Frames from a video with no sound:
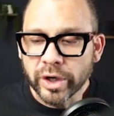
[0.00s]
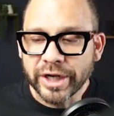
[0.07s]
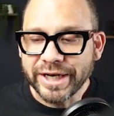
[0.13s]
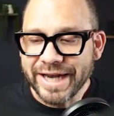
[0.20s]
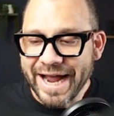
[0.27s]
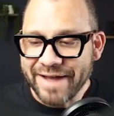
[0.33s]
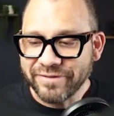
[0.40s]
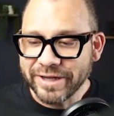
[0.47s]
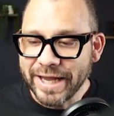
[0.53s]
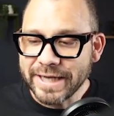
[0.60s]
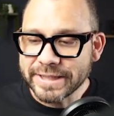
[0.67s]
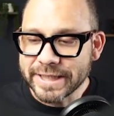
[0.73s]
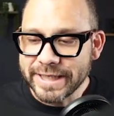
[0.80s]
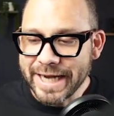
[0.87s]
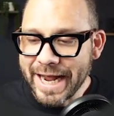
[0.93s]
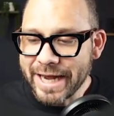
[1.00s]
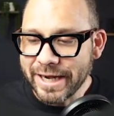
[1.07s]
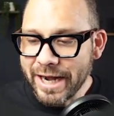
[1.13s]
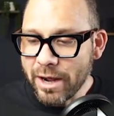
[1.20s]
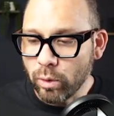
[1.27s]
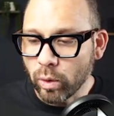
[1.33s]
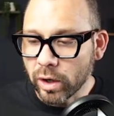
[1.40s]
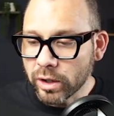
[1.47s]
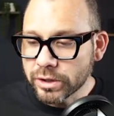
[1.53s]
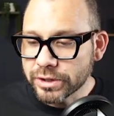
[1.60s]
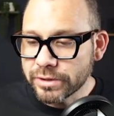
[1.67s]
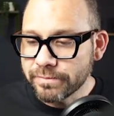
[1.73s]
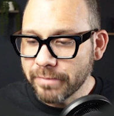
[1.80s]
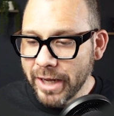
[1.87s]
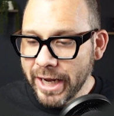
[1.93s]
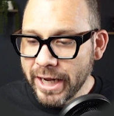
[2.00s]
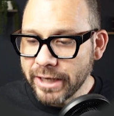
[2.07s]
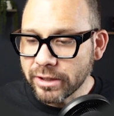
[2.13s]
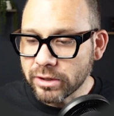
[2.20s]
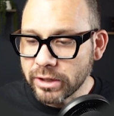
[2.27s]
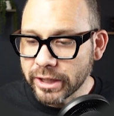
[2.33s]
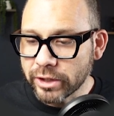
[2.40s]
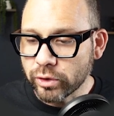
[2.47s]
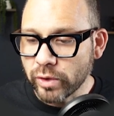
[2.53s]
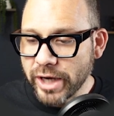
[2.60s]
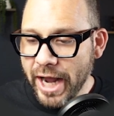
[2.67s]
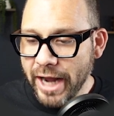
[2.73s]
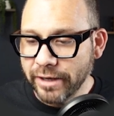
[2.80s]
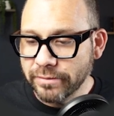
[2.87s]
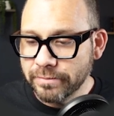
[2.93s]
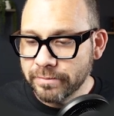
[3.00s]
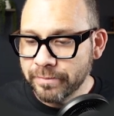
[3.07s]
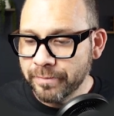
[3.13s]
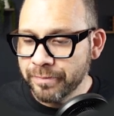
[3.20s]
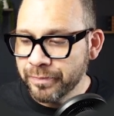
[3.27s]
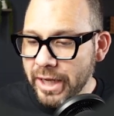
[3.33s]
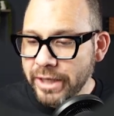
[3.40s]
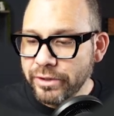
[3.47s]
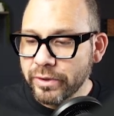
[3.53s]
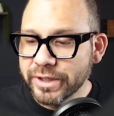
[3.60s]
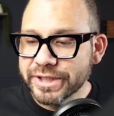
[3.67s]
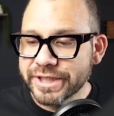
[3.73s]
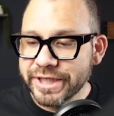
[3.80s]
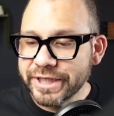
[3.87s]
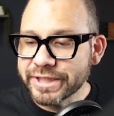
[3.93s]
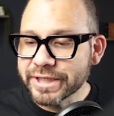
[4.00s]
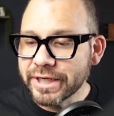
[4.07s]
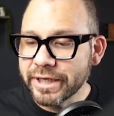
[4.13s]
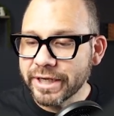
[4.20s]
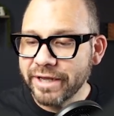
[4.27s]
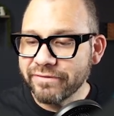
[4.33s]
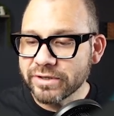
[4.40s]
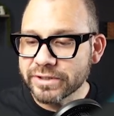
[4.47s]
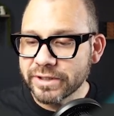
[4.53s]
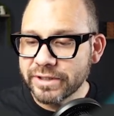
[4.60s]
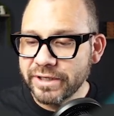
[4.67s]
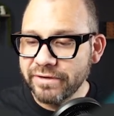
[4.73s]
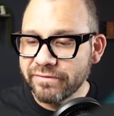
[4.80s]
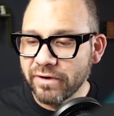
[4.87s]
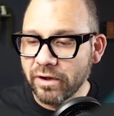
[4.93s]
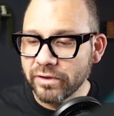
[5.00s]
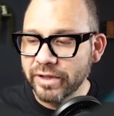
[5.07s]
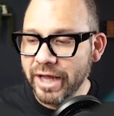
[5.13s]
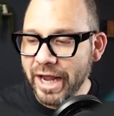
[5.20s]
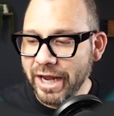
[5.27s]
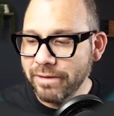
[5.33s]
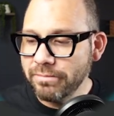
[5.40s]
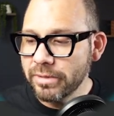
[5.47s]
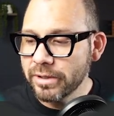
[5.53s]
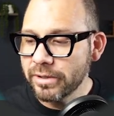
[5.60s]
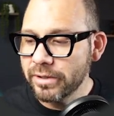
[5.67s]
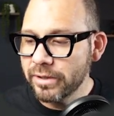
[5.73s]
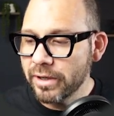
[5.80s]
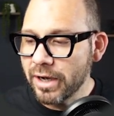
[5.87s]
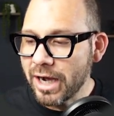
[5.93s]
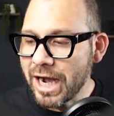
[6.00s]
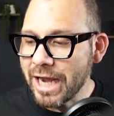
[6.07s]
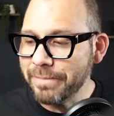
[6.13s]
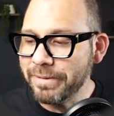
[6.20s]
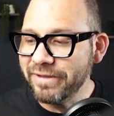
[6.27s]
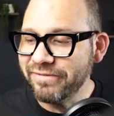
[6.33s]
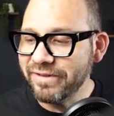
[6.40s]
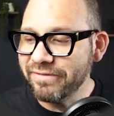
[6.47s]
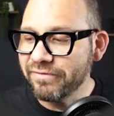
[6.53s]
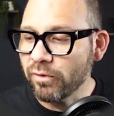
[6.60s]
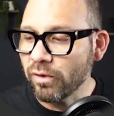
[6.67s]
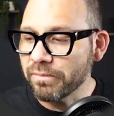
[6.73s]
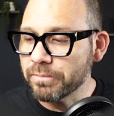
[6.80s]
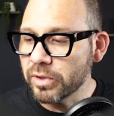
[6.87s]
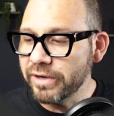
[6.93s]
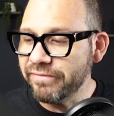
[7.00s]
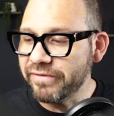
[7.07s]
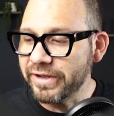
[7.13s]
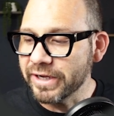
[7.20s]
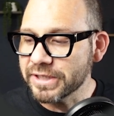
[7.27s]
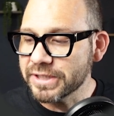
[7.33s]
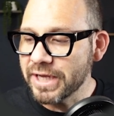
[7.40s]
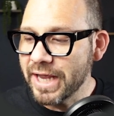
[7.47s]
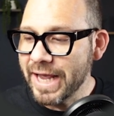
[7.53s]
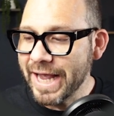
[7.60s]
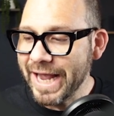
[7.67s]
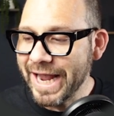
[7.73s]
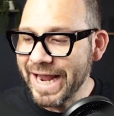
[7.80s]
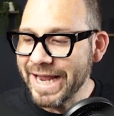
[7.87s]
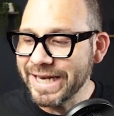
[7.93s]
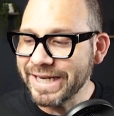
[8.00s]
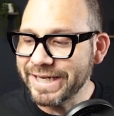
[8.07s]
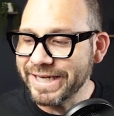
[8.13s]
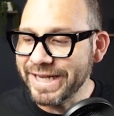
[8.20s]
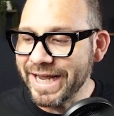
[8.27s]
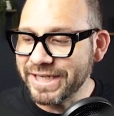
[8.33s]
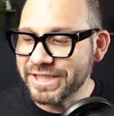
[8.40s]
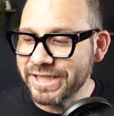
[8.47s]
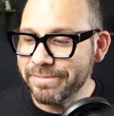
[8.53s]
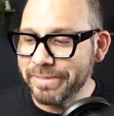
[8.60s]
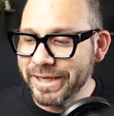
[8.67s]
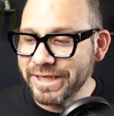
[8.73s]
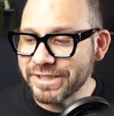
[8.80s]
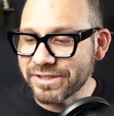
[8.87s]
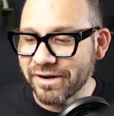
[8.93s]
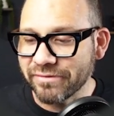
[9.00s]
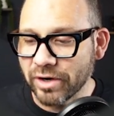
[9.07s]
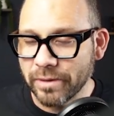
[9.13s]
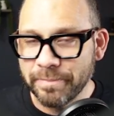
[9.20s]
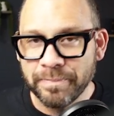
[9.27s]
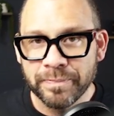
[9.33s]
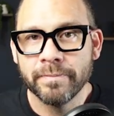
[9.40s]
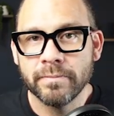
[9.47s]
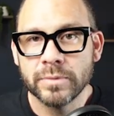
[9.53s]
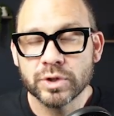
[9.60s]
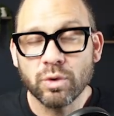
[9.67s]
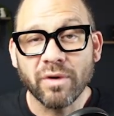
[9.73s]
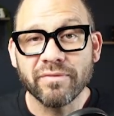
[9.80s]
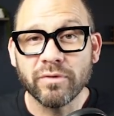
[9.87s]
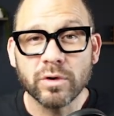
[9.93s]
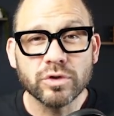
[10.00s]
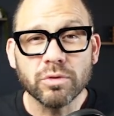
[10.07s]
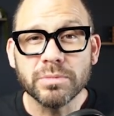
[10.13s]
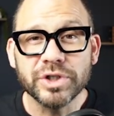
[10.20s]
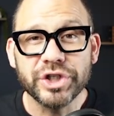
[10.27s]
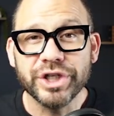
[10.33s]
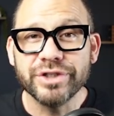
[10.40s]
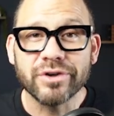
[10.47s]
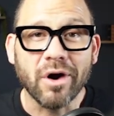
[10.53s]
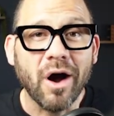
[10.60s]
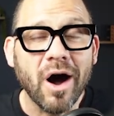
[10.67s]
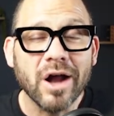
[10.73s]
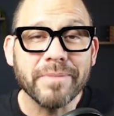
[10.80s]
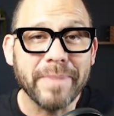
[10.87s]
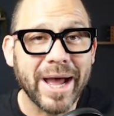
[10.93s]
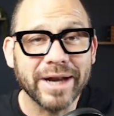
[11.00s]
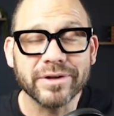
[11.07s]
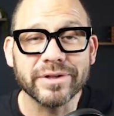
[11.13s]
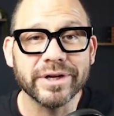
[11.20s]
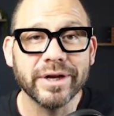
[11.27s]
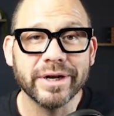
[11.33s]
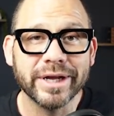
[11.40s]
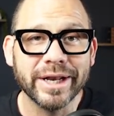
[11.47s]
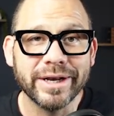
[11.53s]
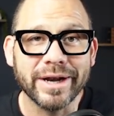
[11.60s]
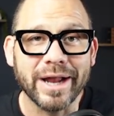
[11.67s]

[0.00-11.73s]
to navigate to NAT Networks and click Create. And you can see it's going to give us a default name, IPv4 prefix, and a DHCP server. So our virtual machines are automatically going to get an